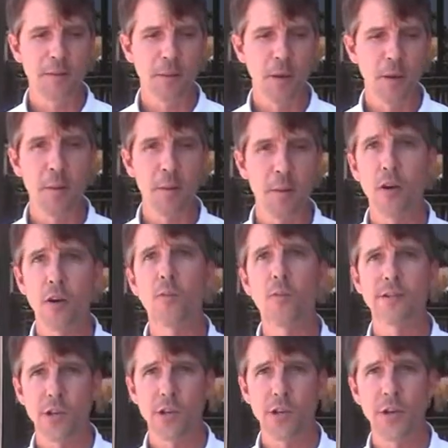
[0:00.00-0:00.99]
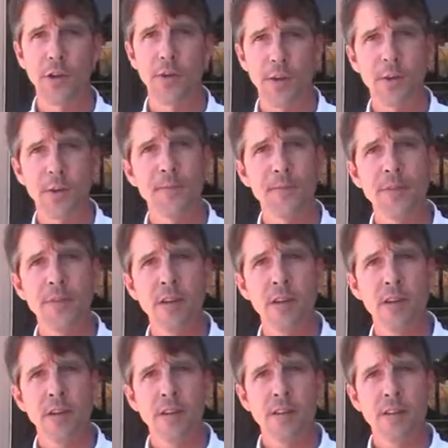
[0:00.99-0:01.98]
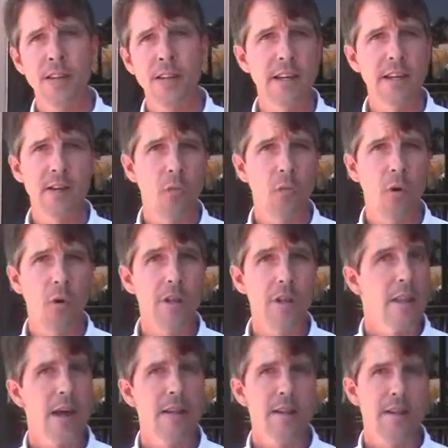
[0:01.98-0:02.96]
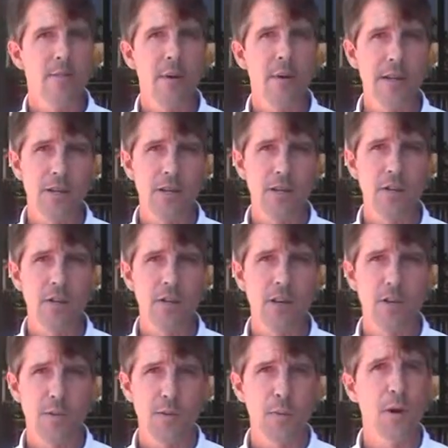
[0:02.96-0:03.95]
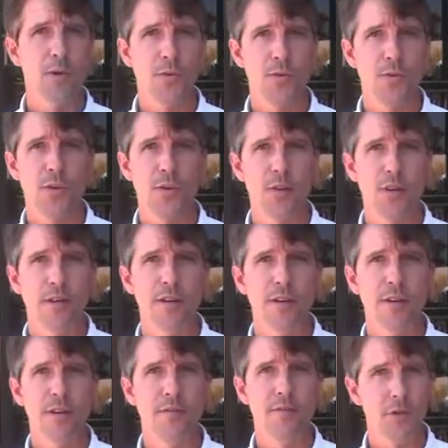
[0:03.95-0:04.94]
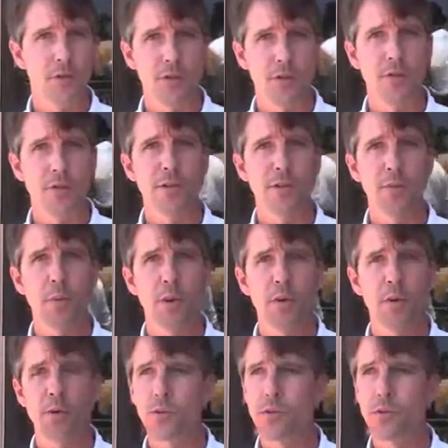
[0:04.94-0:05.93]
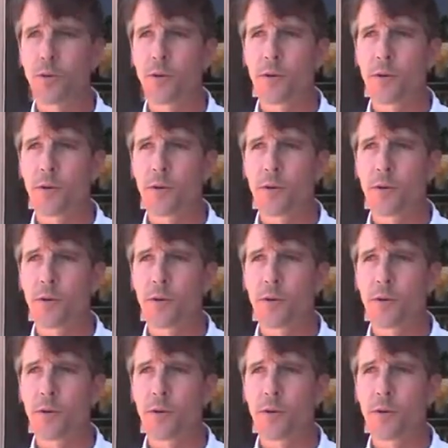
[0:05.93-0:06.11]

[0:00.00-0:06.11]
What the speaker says: about Homeland Security. They didn't want that message exposed and the truth exposed.